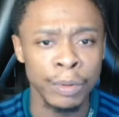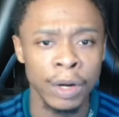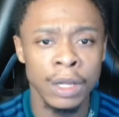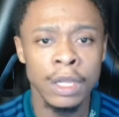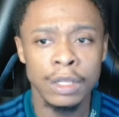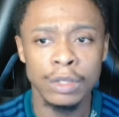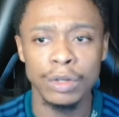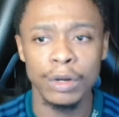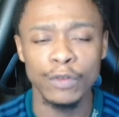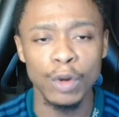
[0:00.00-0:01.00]
But, you
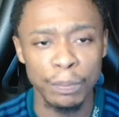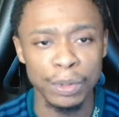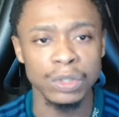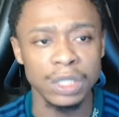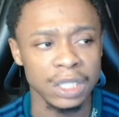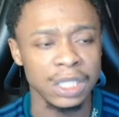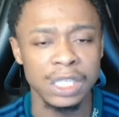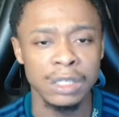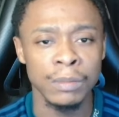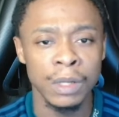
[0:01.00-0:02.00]
know, if you're building a
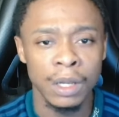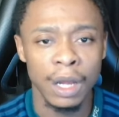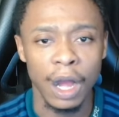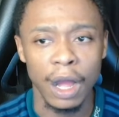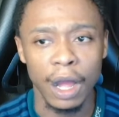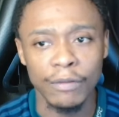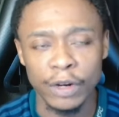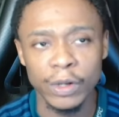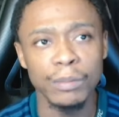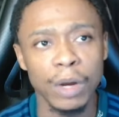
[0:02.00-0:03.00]
team, I
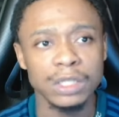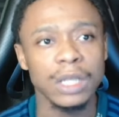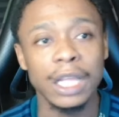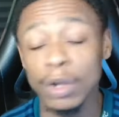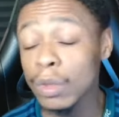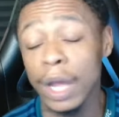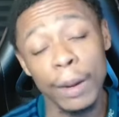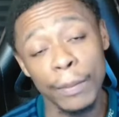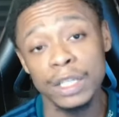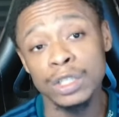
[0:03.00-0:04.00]
don't know how
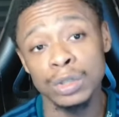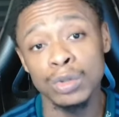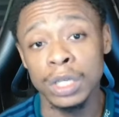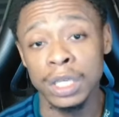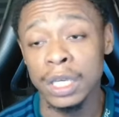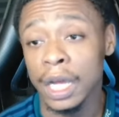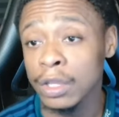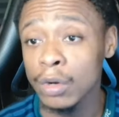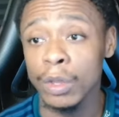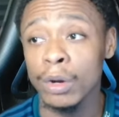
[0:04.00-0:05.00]
managers look at it. I
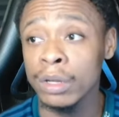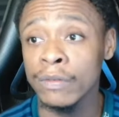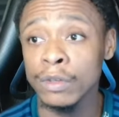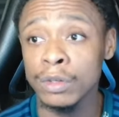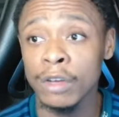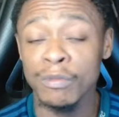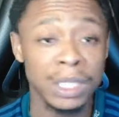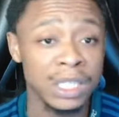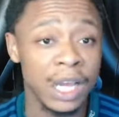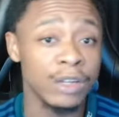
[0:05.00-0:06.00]
don't know if, you know, if Man
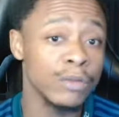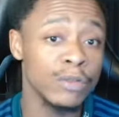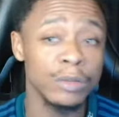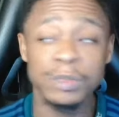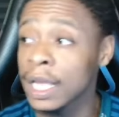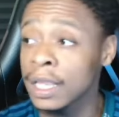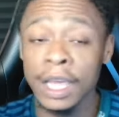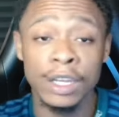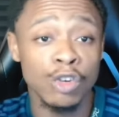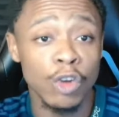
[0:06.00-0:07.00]
United on the flip side, they
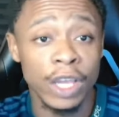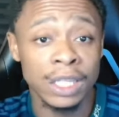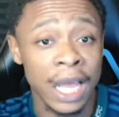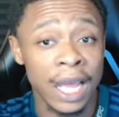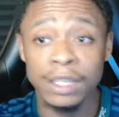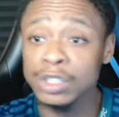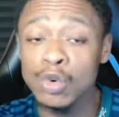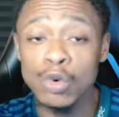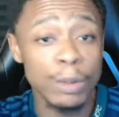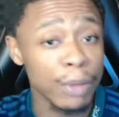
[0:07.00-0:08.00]
had a great attack,
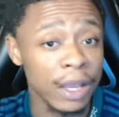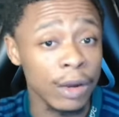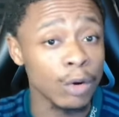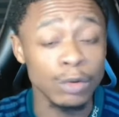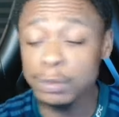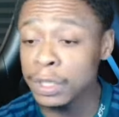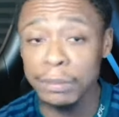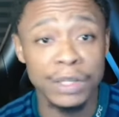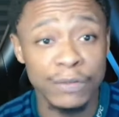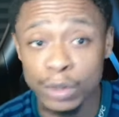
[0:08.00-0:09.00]
scoring bare goals, but the
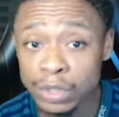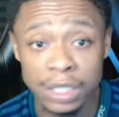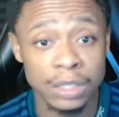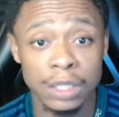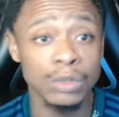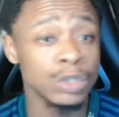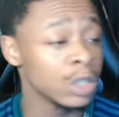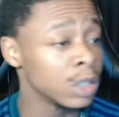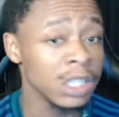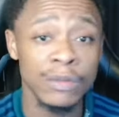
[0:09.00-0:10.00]
midfield's
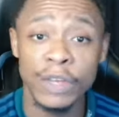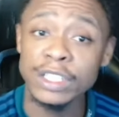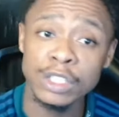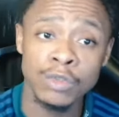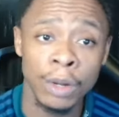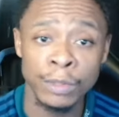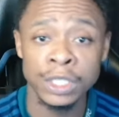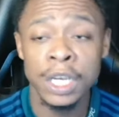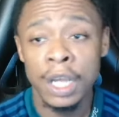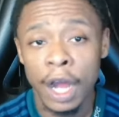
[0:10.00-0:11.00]
disillusioned, the defence is
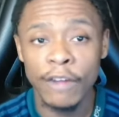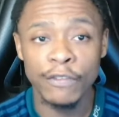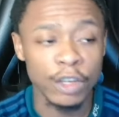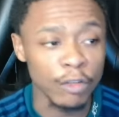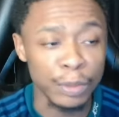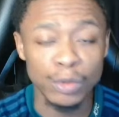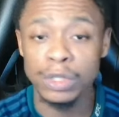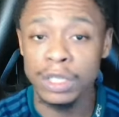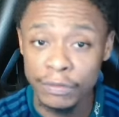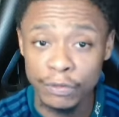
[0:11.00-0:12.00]
rubbish. I think of
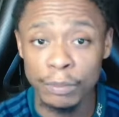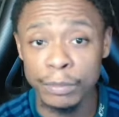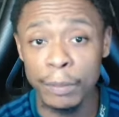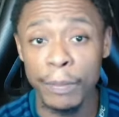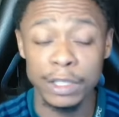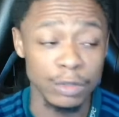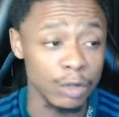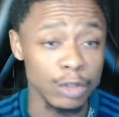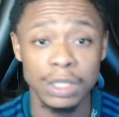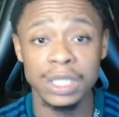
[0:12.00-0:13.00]
building from the, you know,
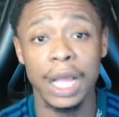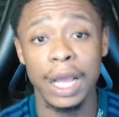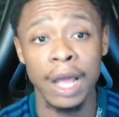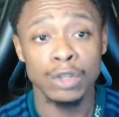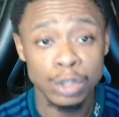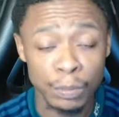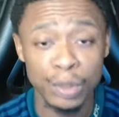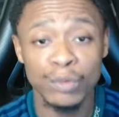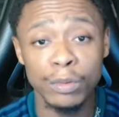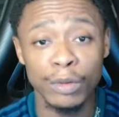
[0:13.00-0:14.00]
it's like a house. You
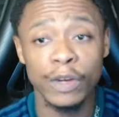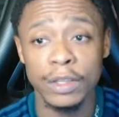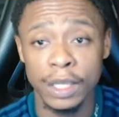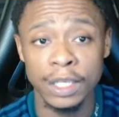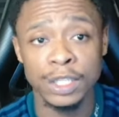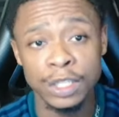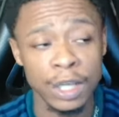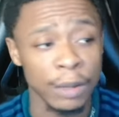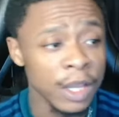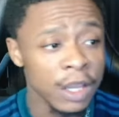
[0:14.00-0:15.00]
build from the foundations
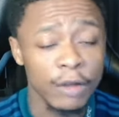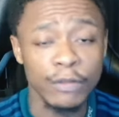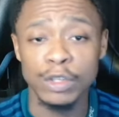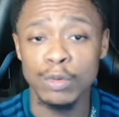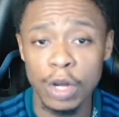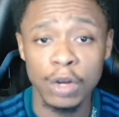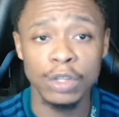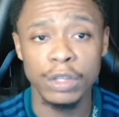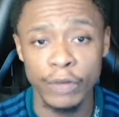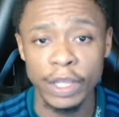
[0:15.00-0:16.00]
up. I think you work
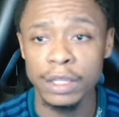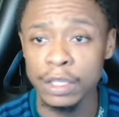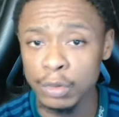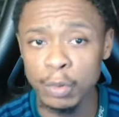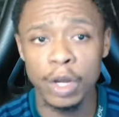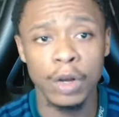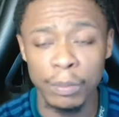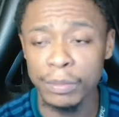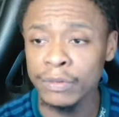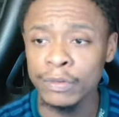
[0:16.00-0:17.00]
on defending, you work
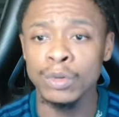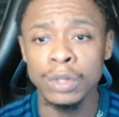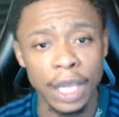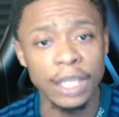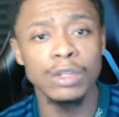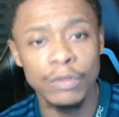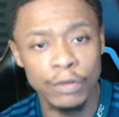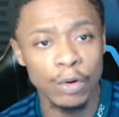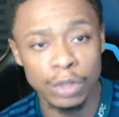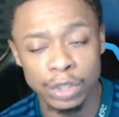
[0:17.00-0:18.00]
on midfield, then you
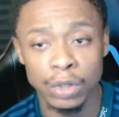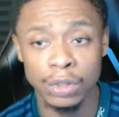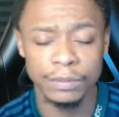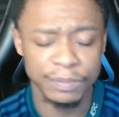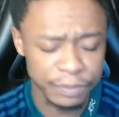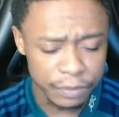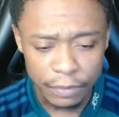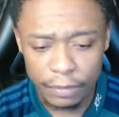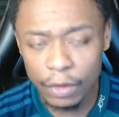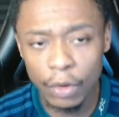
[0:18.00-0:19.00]
focus on
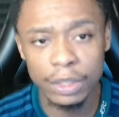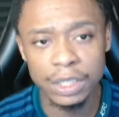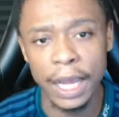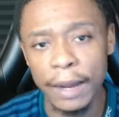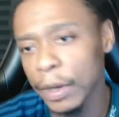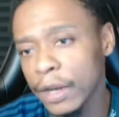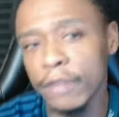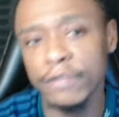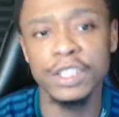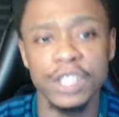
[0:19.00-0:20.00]
attack, but
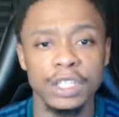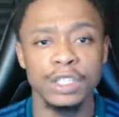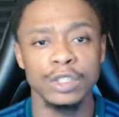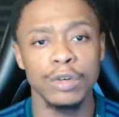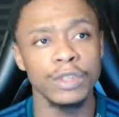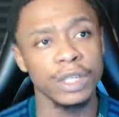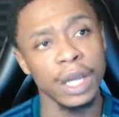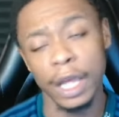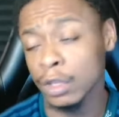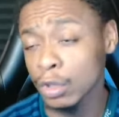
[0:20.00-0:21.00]
nothing changes
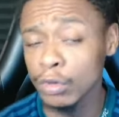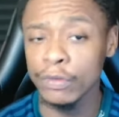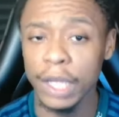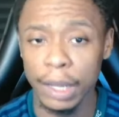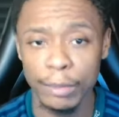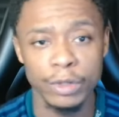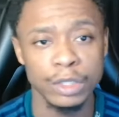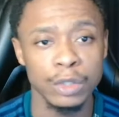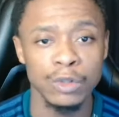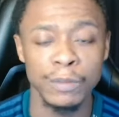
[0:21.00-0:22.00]
overnight. I do think Amorim's
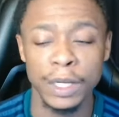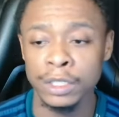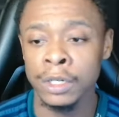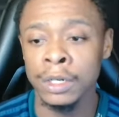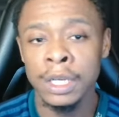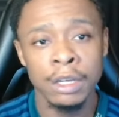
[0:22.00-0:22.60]
a good manager.